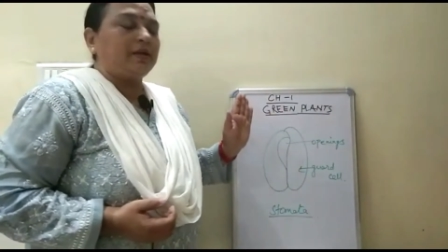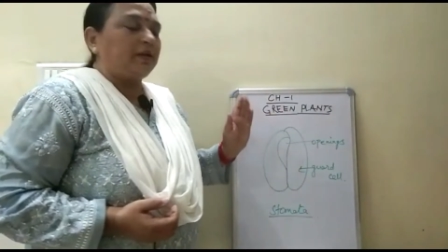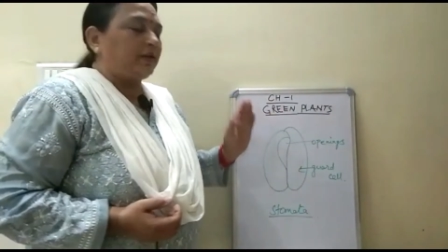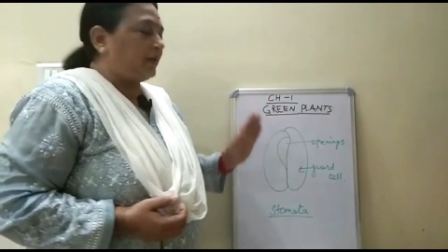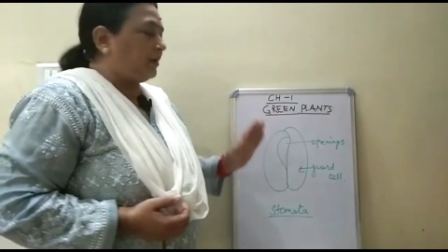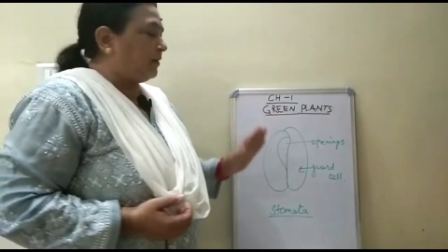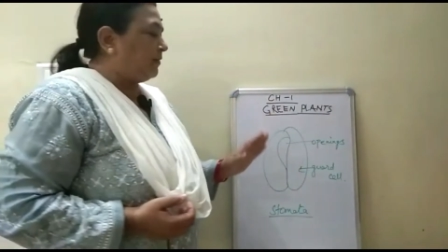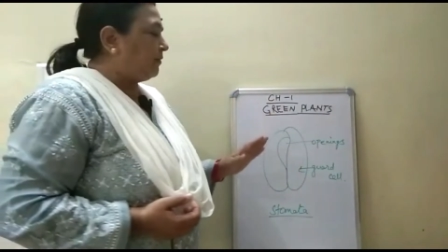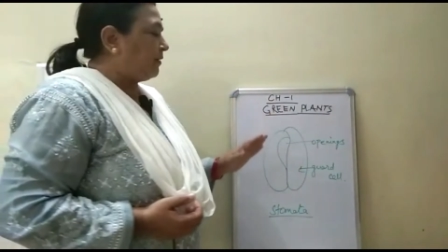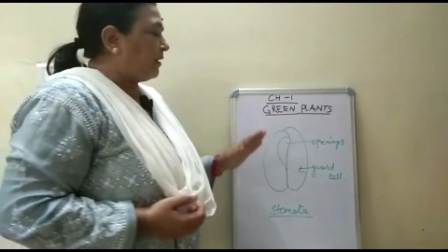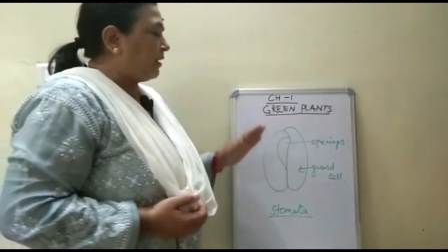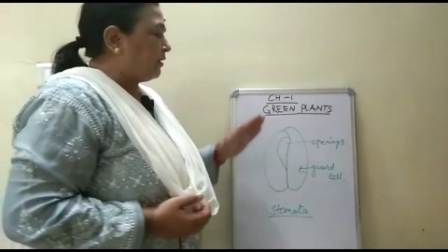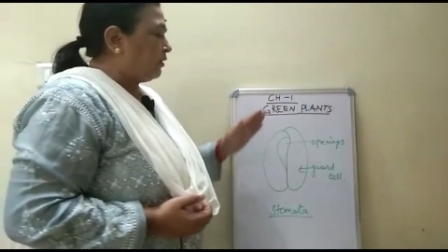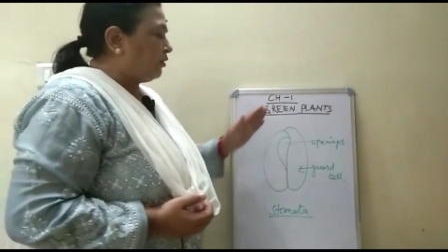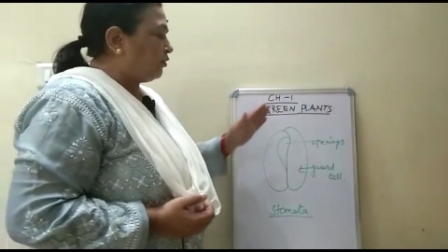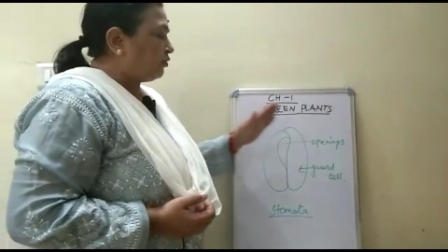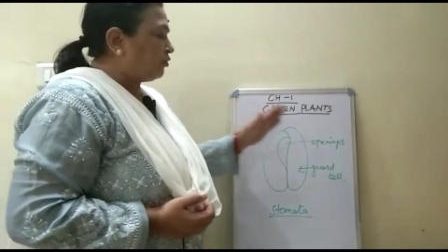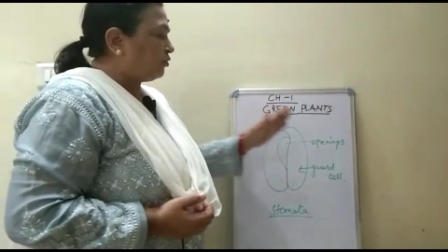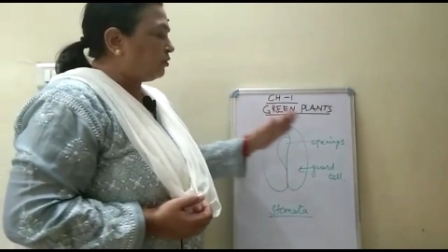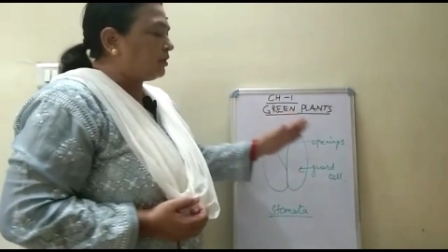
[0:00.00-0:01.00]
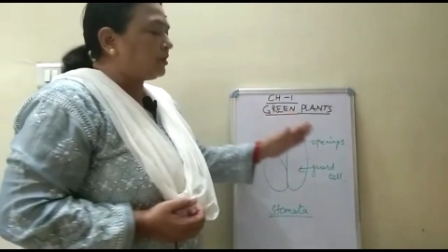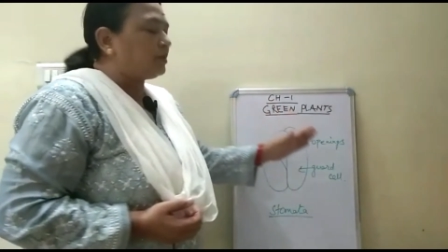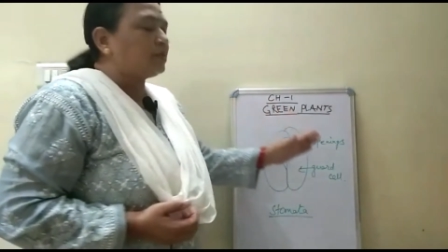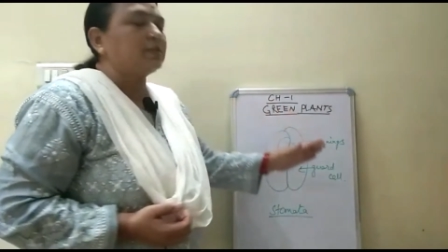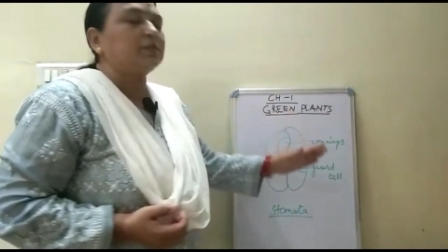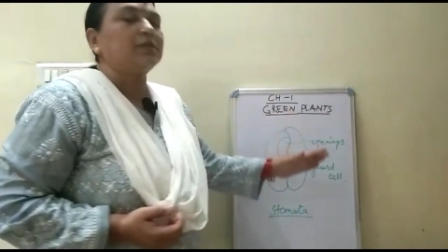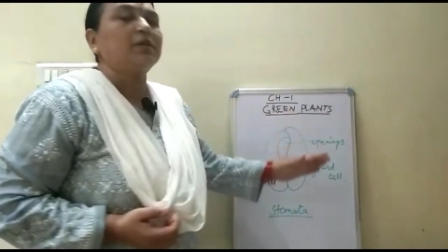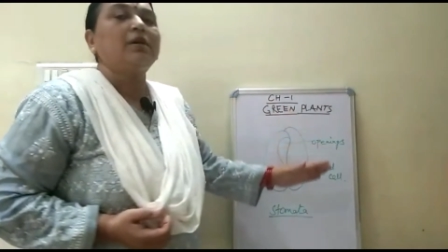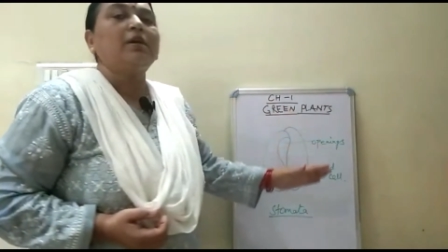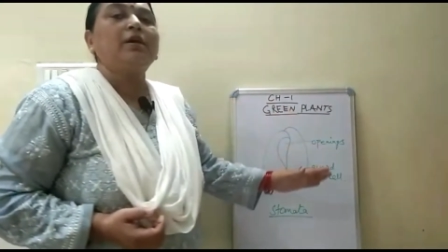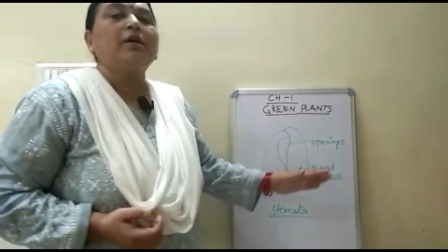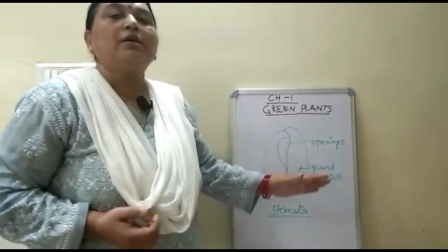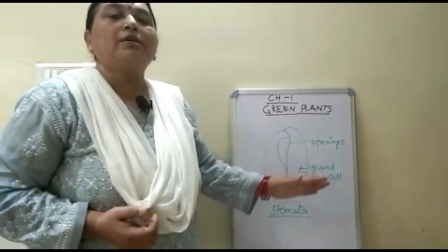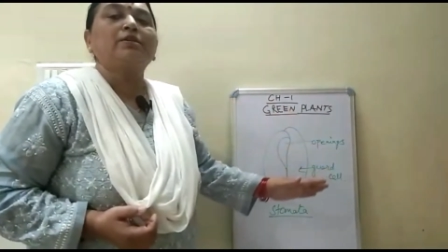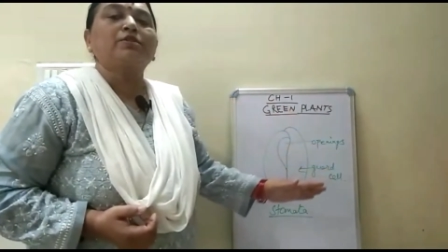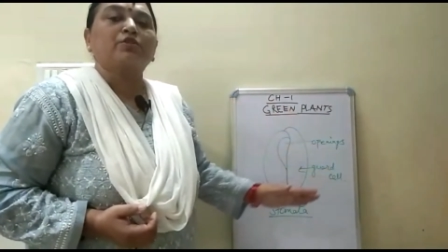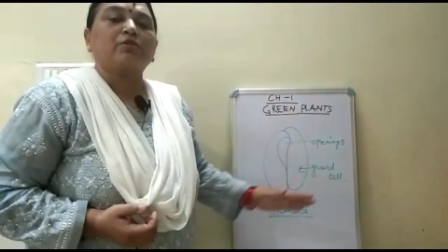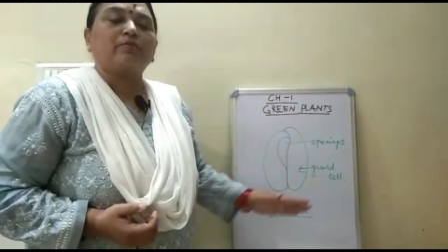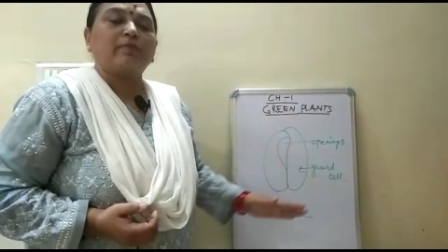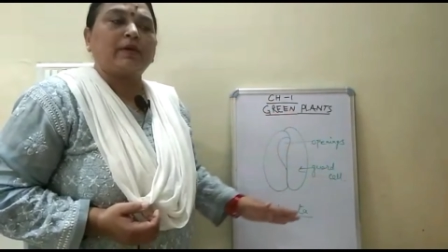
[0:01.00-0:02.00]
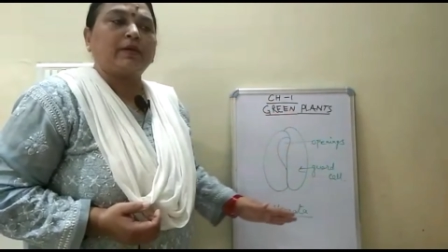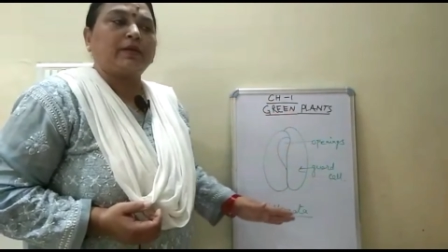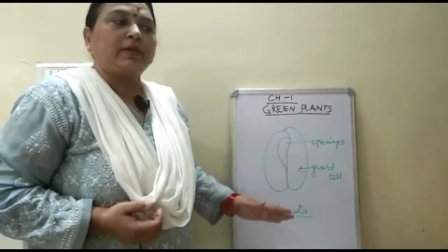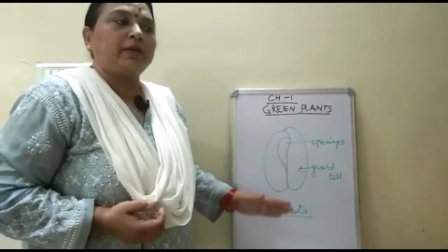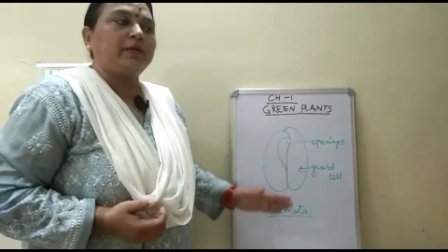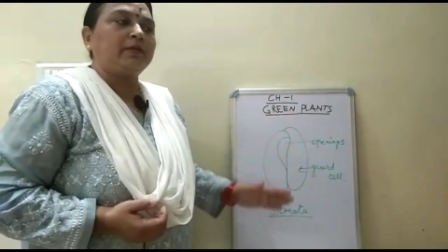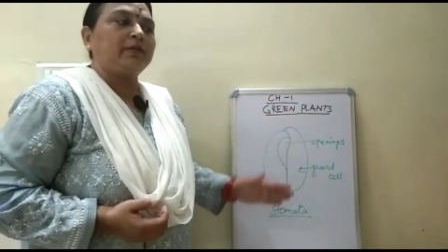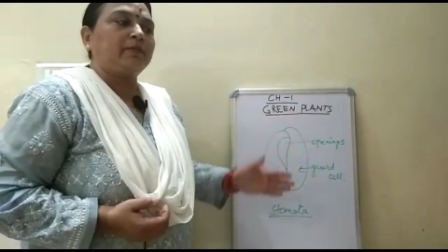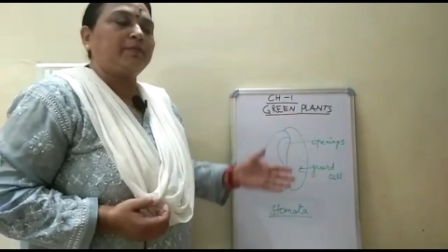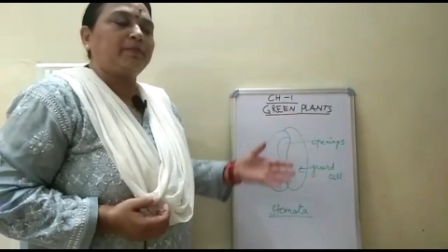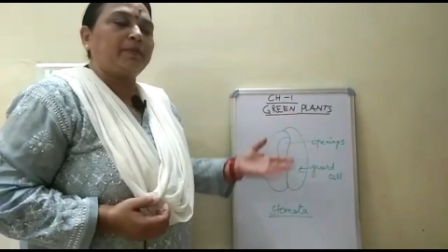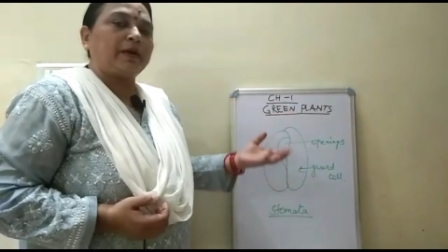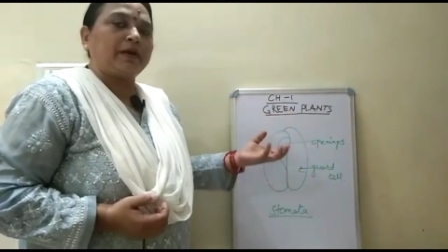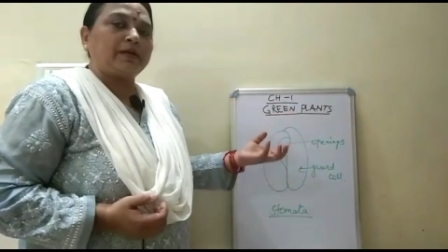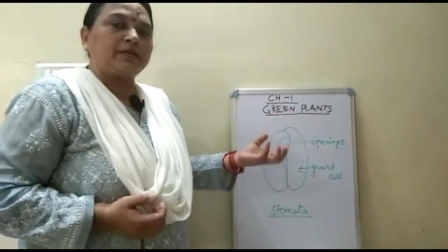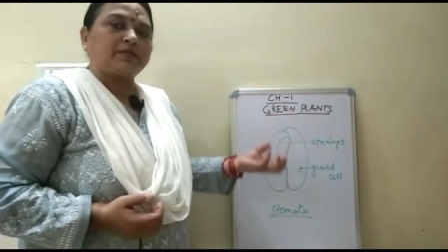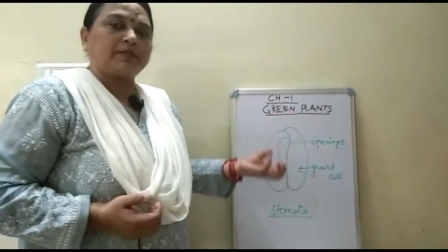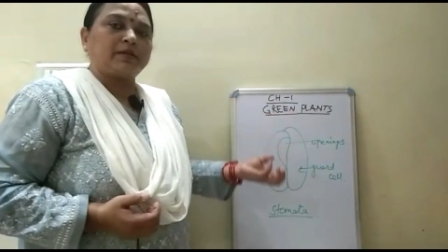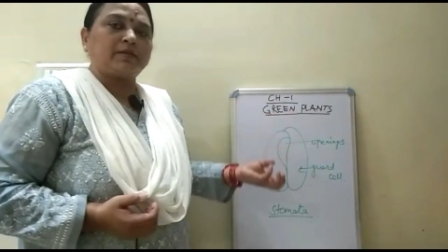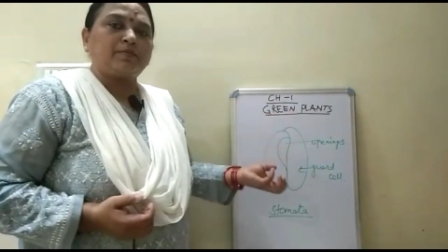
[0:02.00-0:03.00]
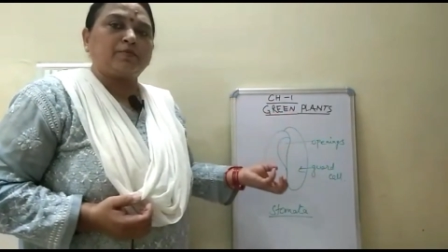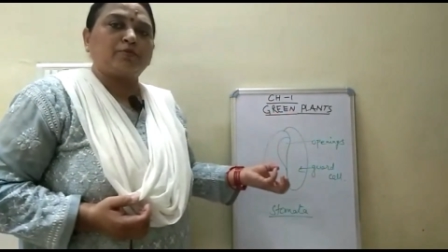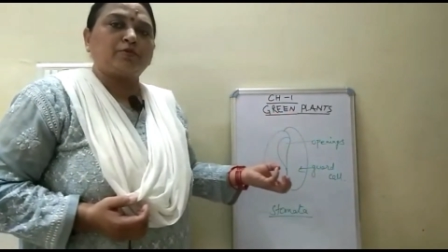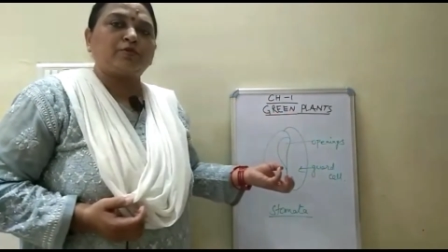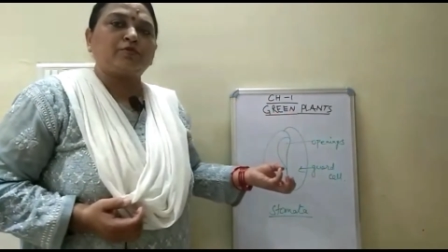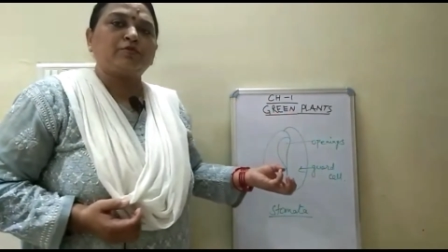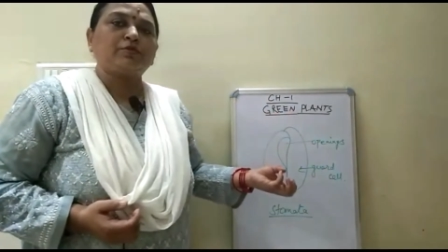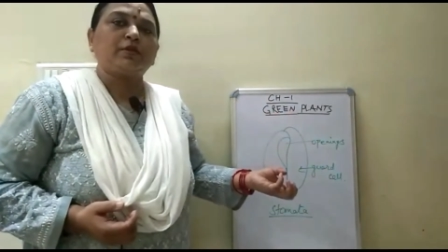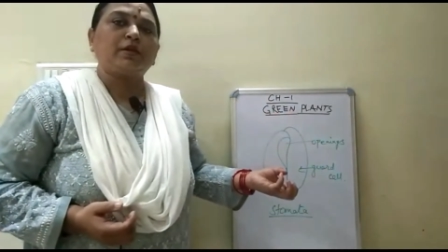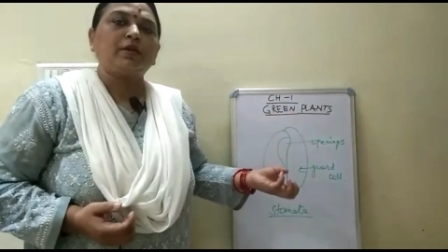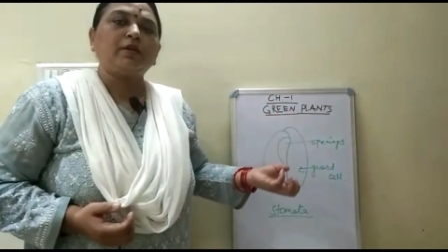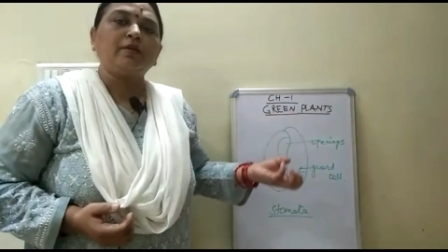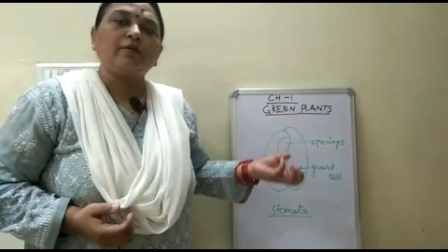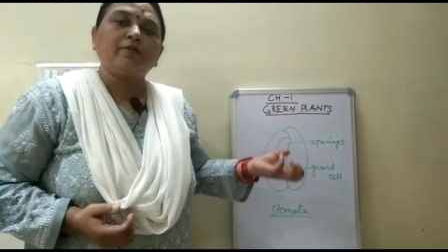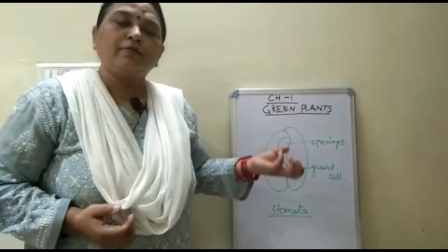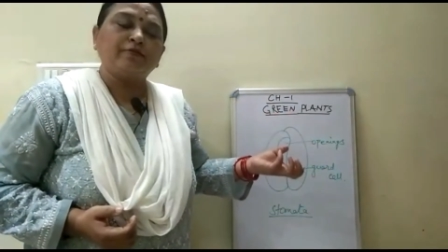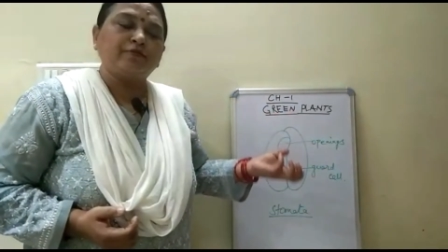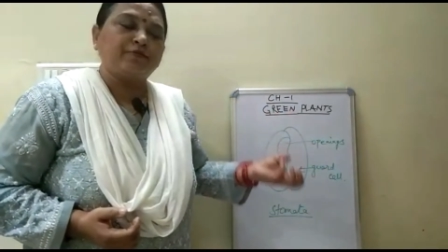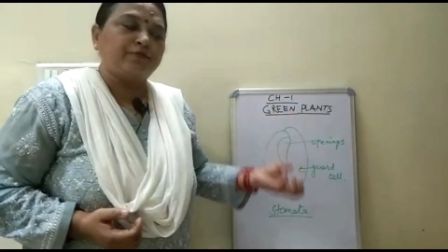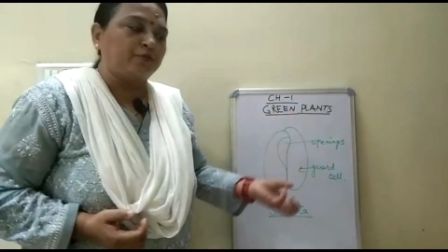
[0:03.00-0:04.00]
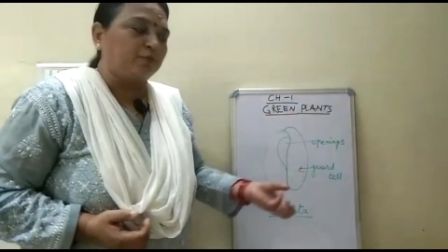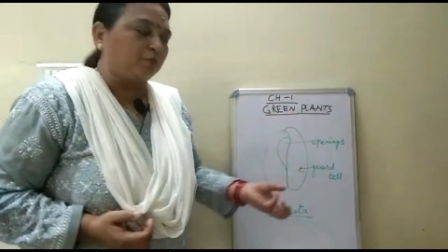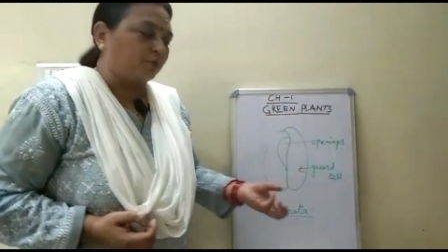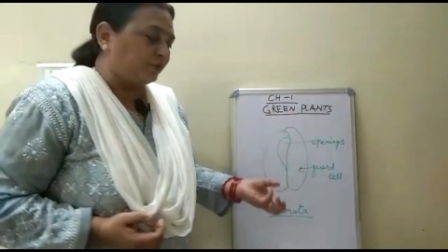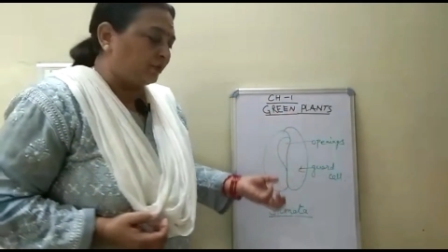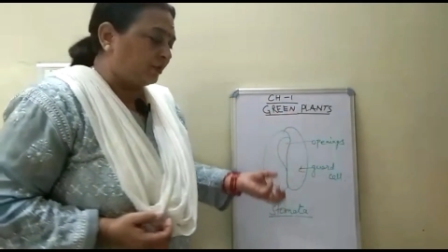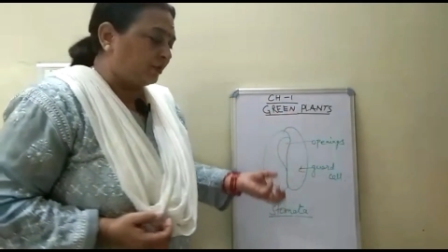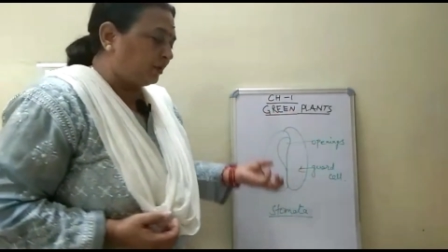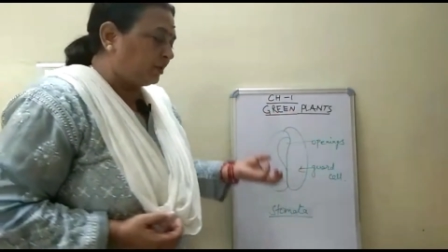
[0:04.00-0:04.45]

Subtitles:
leaf, and due to this stomata the plants are producing food.